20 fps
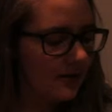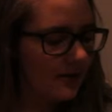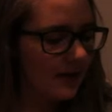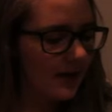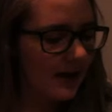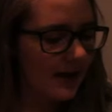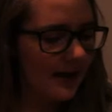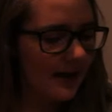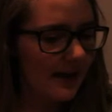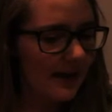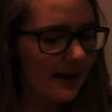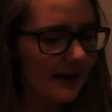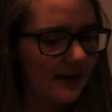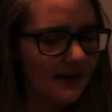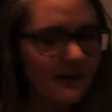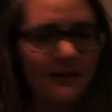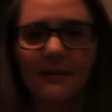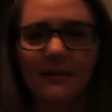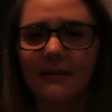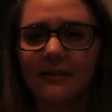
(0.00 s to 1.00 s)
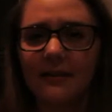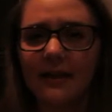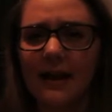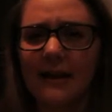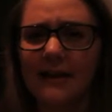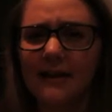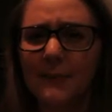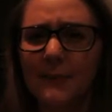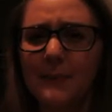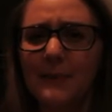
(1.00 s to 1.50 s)
I
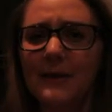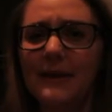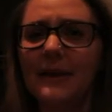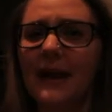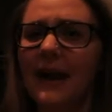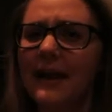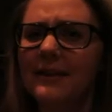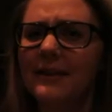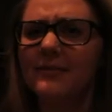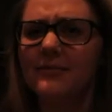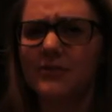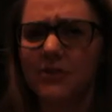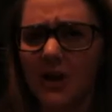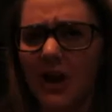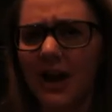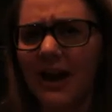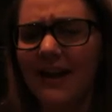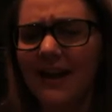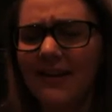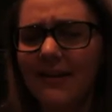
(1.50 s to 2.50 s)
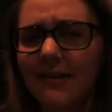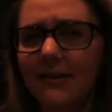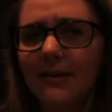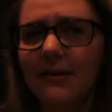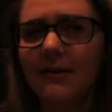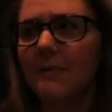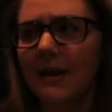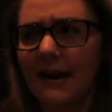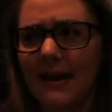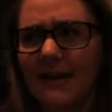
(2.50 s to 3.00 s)
can be kind of shy,
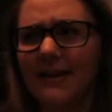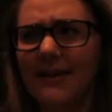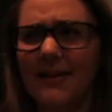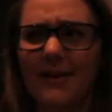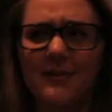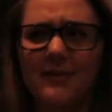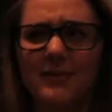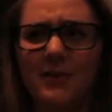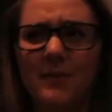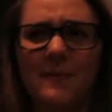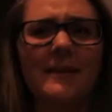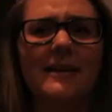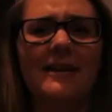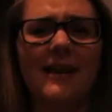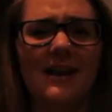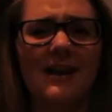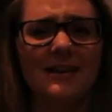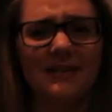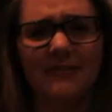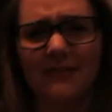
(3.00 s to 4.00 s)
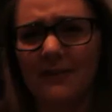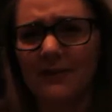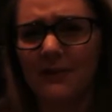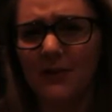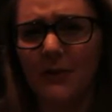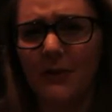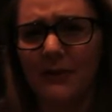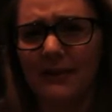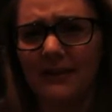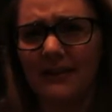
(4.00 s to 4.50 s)
but I can also be kind of
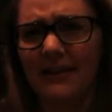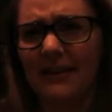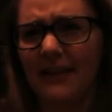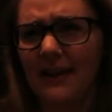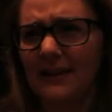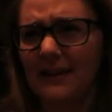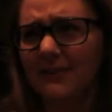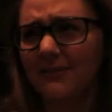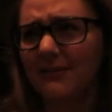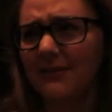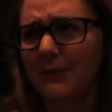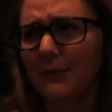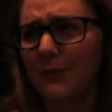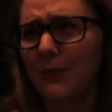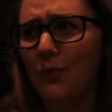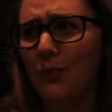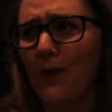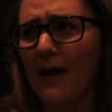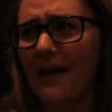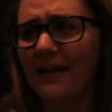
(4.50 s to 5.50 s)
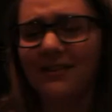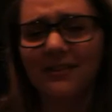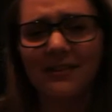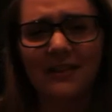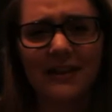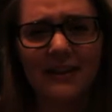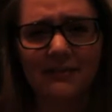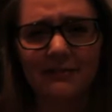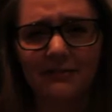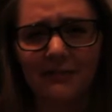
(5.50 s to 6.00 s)
outgoing and kind of
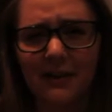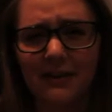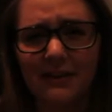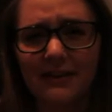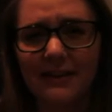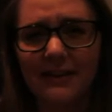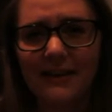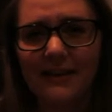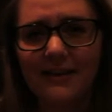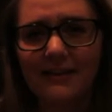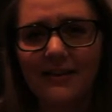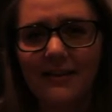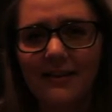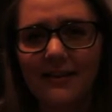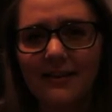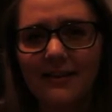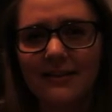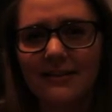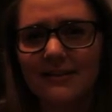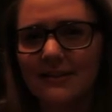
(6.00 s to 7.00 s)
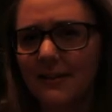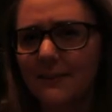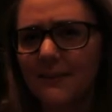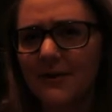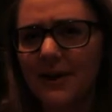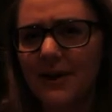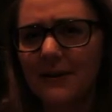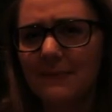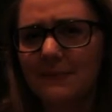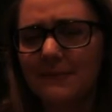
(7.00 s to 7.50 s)
wildly friendly
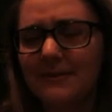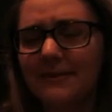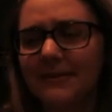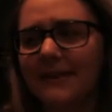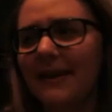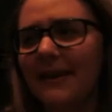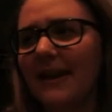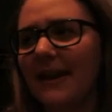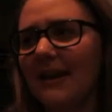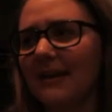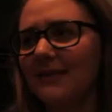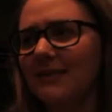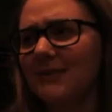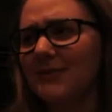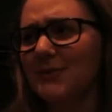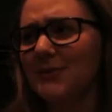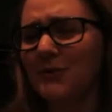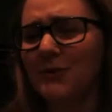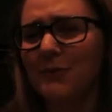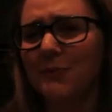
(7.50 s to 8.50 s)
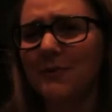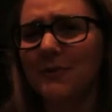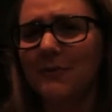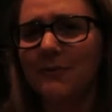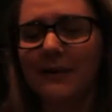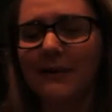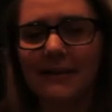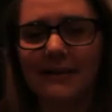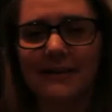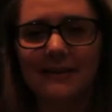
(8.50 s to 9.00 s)
sometimes and super
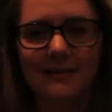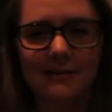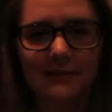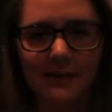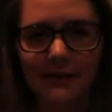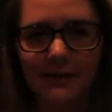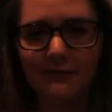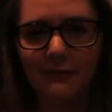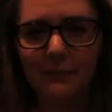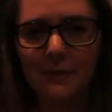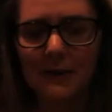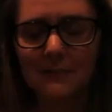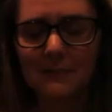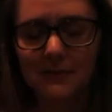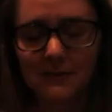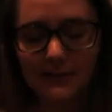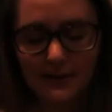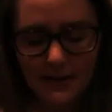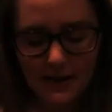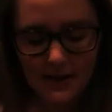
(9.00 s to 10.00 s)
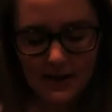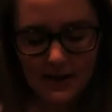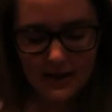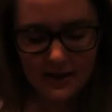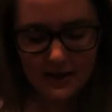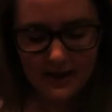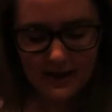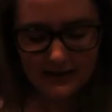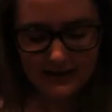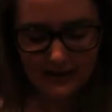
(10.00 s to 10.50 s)
willing to love people.
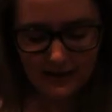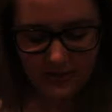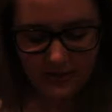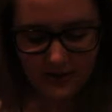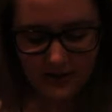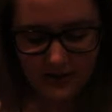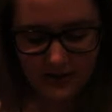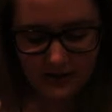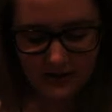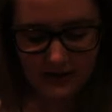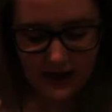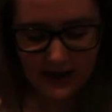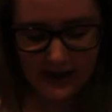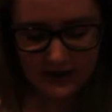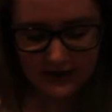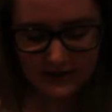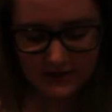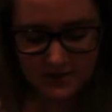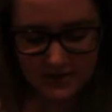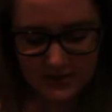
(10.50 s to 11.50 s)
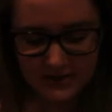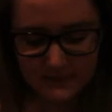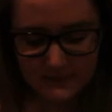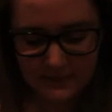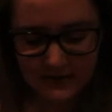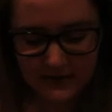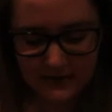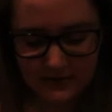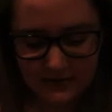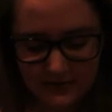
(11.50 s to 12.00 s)
And I think I had just
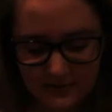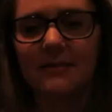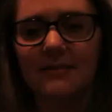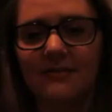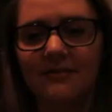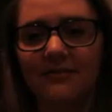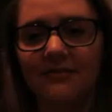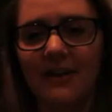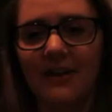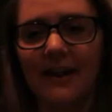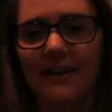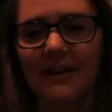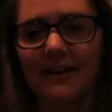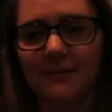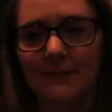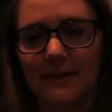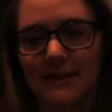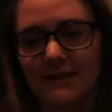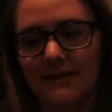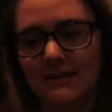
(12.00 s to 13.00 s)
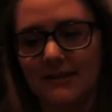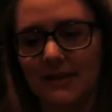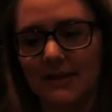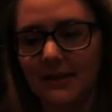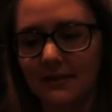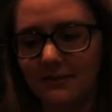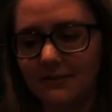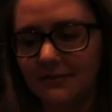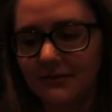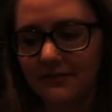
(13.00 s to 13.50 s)
been defining
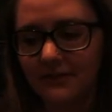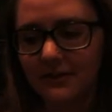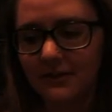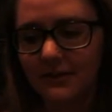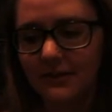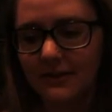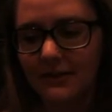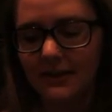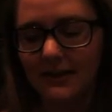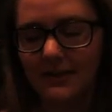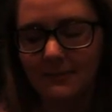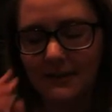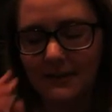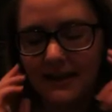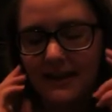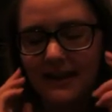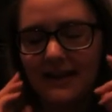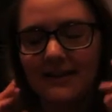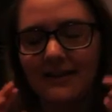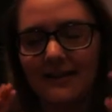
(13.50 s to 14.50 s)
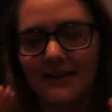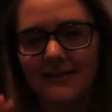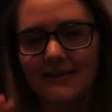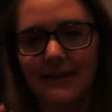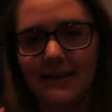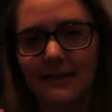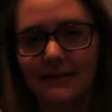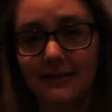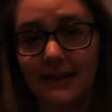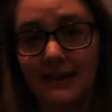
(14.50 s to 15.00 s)
myself in my head as
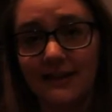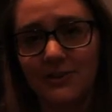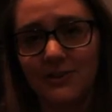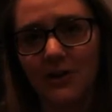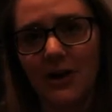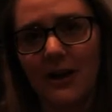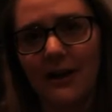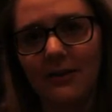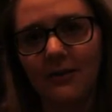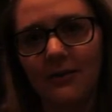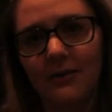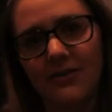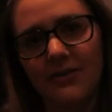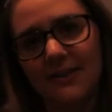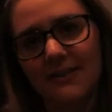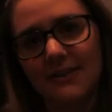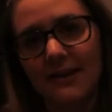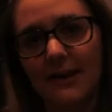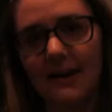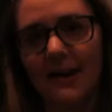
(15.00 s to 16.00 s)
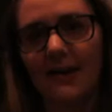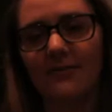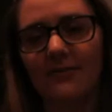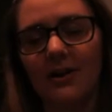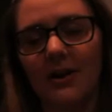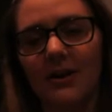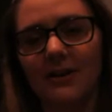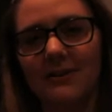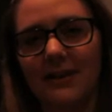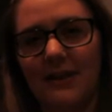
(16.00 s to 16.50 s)
that shy girl that's gonna have a
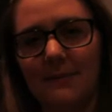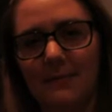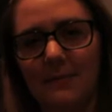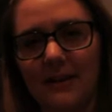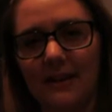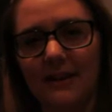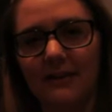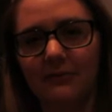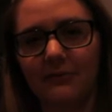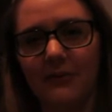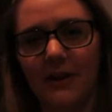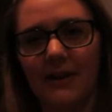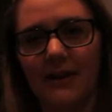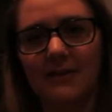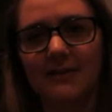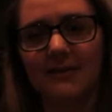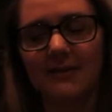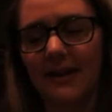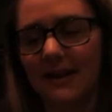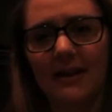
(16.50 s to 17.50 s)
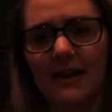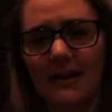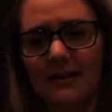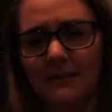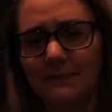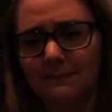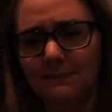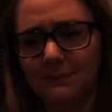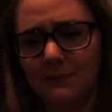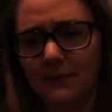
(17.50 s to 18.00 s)
hard time making friends.
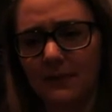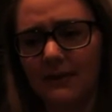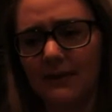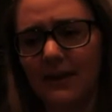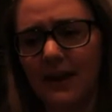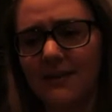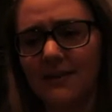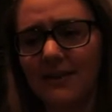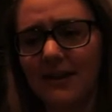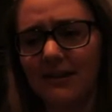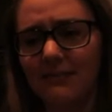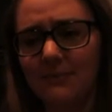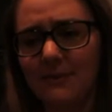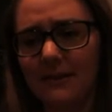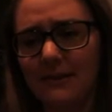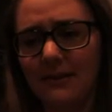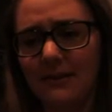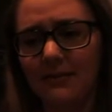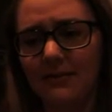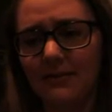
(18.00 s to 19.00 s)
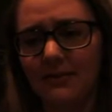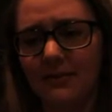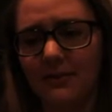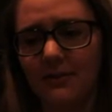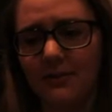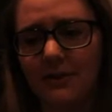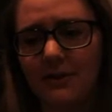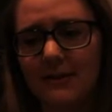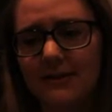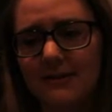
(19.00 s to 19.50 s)
And God gave me the
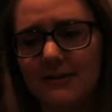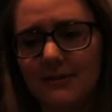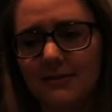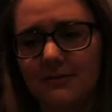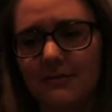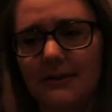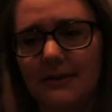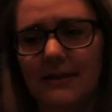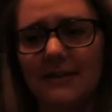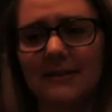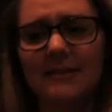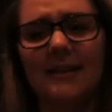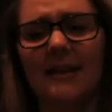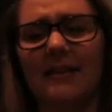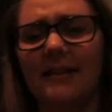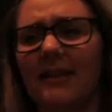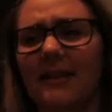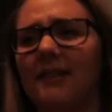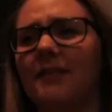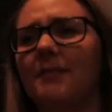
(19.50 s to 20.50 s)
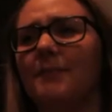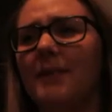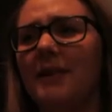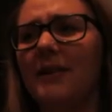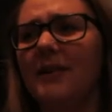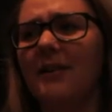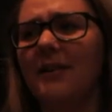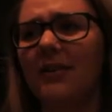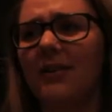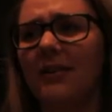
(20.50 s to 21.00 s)
grace to realize that
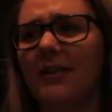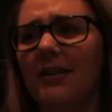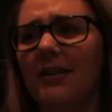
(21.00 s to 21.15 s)
Meredith,